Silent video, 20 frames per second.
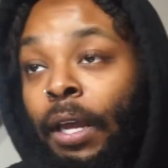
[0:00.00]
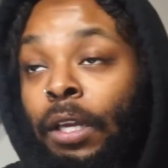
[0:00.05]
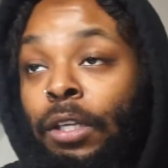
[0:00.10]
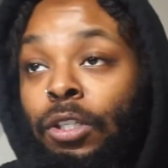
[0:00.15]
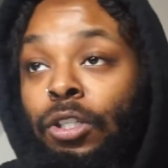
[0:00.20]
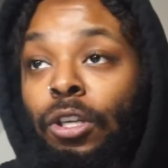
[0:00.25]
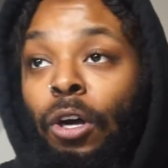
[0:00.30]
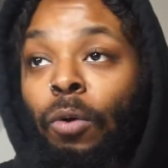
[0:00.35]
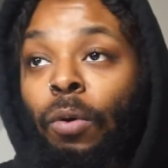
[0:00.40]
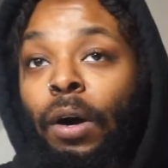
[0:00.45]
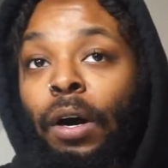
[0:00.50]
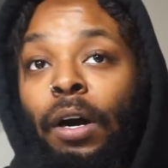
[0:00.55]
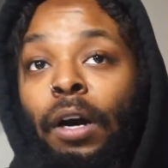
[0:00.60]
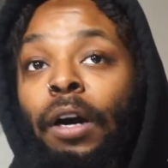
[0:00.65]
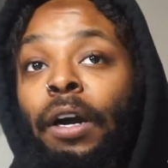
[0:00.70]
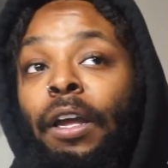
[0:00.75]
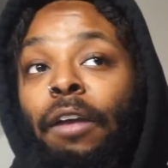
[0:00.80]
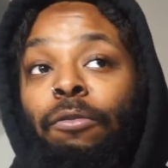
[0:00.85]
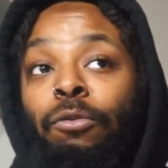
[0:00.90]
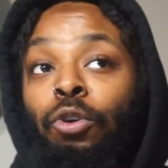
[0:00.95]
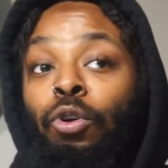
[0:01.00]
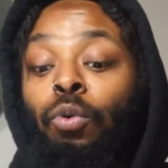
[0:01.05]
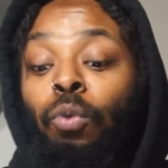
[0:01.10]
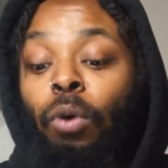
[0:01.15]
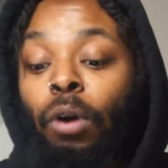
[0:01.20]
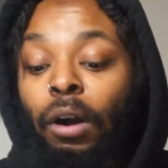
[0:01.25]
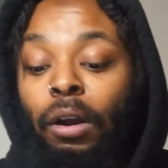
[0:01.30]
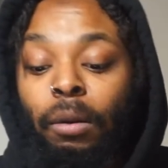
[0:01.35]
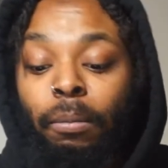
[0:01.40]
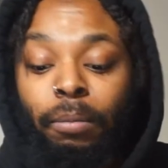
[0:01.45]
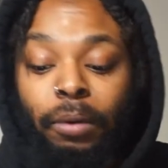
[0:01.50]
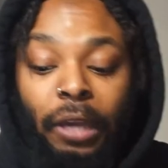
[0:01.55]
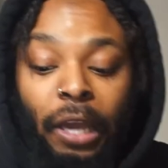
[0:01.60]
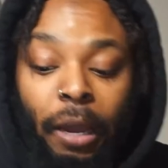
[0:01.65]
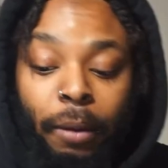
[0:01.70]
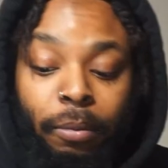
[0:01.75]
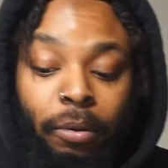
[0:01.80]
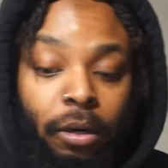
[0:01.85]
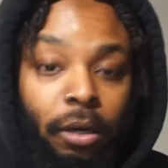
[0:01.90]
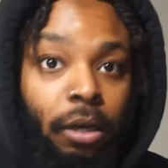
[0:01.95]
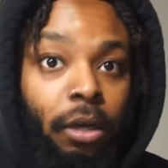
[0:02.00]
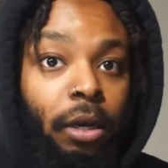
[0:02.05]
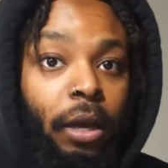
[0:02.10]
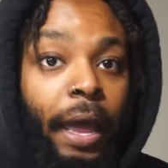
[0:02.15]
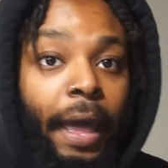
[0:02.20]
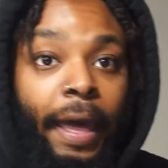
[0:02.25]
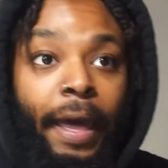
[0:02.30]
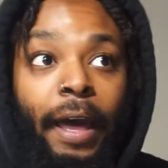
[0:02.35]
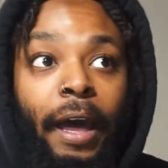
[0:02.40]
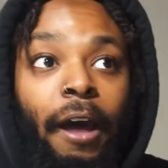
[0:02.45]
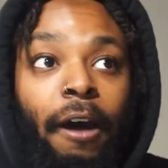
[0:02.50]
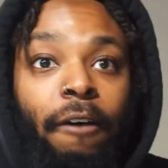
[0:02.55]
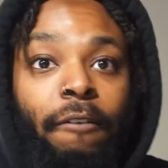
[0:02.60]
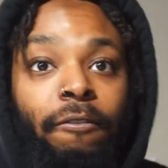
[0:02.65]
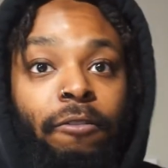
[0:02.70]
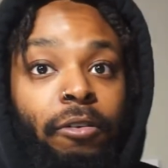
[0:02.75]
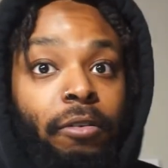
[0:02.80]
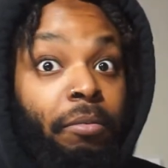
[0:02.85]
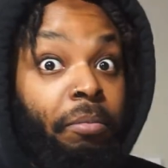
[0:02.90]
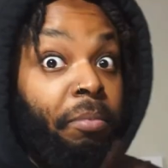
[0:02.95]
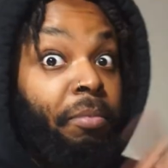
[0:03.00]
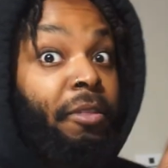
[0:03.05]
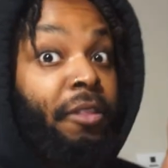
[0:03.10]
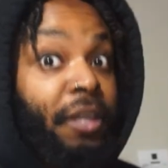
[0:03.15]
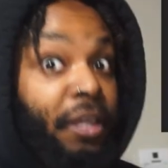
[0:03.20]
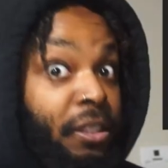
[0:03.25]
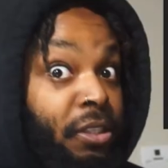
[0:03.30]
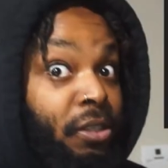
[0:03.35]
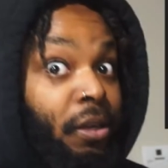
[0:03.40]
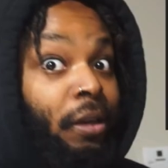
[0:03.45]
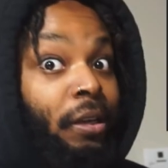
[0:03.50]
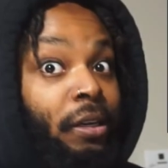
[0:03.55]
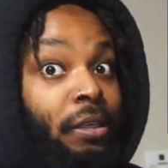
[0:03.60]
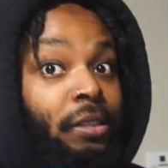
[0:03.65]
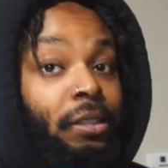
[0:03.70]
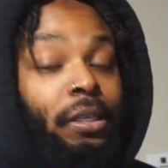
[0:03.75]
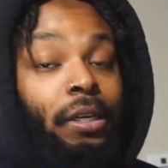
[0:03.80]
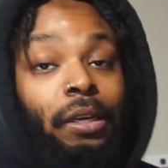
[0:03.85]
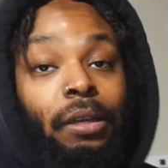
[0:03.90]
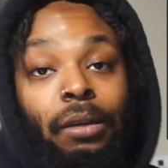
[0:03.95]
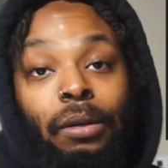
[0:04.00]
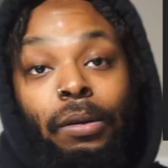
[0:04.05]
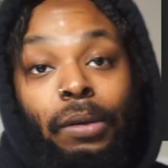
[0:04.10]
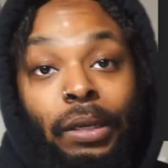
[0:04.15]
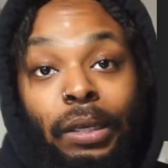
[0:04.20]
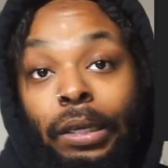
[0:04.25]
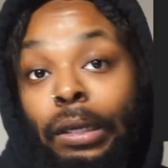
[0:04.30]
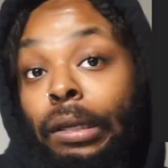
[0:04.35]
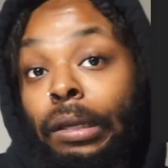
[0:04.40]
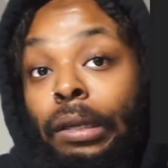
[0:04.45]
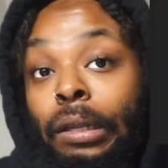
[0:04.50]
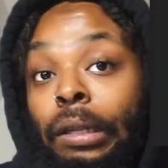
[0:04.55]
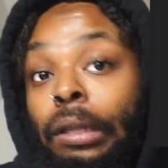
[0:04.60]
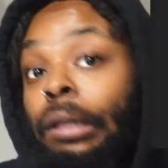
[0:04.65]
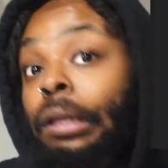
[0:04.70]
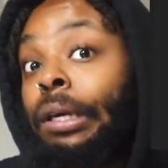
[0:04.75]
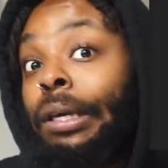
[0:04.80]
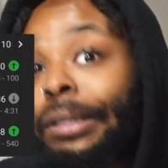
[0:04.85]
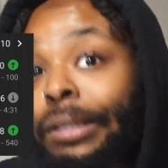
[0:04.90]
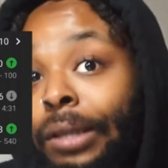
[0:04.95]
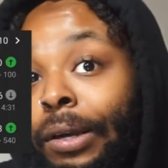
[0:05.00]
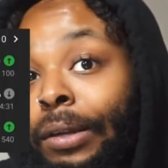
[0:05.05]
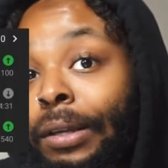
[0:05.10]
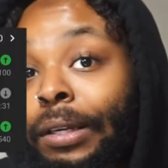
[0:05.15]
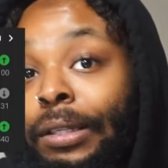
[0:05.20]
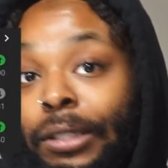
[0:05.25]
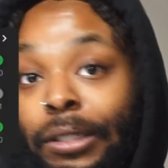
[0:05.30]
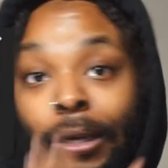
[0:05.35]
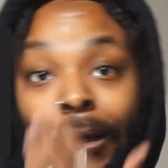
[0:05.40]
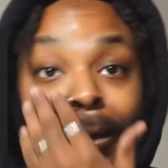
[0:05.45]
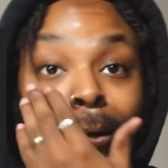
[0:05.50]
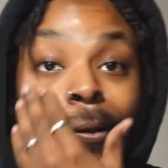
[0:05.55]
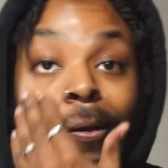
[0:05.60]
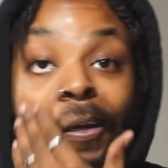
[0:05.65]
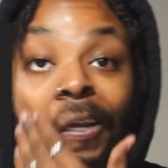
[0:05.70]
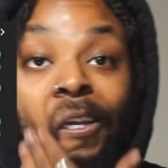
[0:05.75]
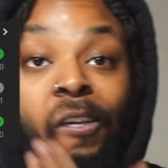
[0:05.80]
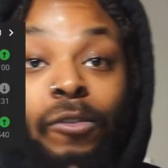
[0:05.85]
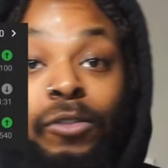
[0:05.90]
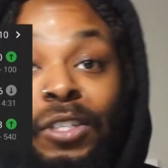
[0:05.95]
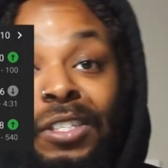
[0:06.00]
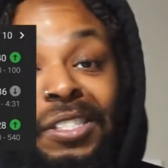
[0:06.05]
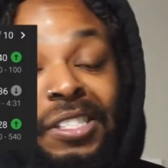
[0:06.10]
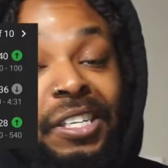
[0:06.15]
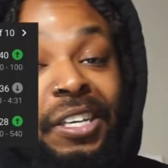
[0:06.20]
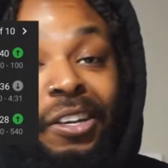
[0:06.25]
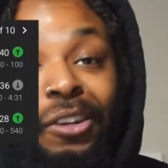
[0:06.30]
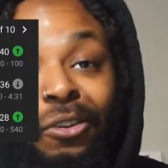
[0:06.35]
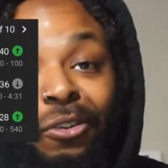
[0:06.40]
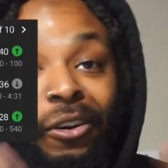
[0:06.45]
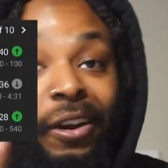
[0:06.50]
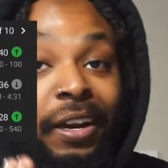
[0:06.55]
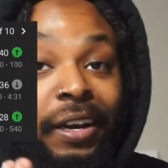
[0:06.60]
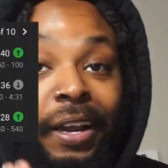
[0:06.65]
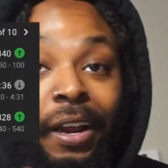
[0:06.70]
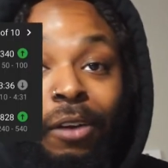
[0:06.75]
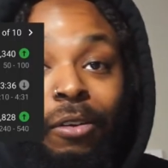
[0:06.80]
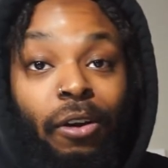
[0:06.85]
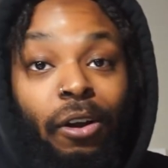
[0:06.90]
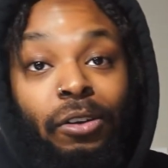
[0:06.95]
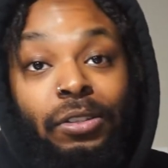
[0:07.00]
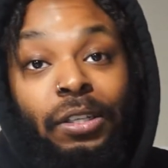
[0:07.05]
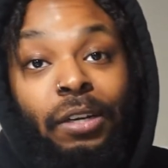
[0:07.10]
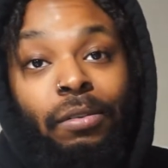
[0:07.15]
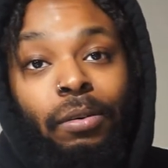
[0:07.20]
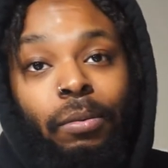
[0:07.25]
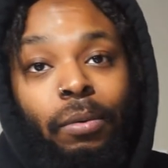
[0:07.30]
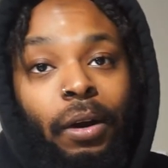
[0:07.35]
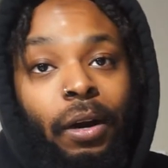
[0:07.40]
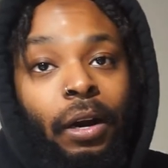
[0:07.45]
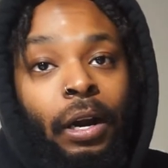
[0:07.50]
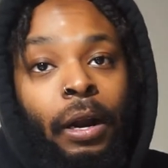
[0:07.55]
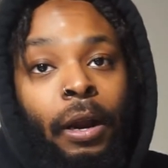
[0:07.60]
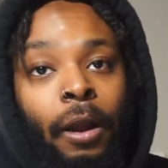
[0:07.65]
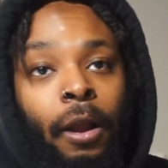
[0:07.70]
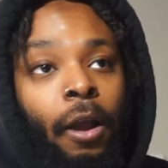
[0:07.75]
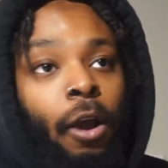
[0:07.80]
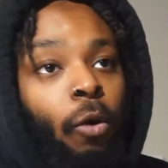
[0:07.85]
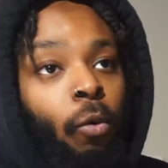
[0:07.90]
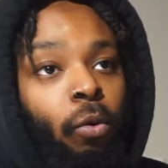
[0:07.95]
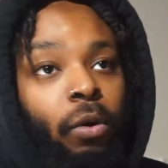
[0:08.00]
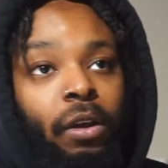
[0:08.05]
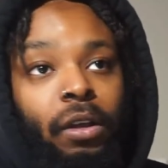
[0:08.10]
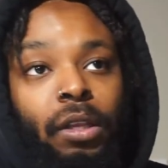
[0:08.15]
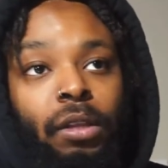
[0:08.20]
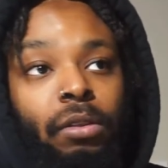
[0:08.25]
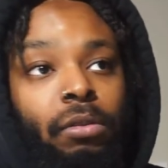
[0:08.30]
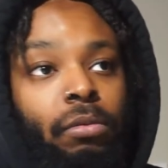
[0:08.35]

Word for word: So if you want to be able to have this on your channel and this on your channel and you just seeing green arrows everywhere with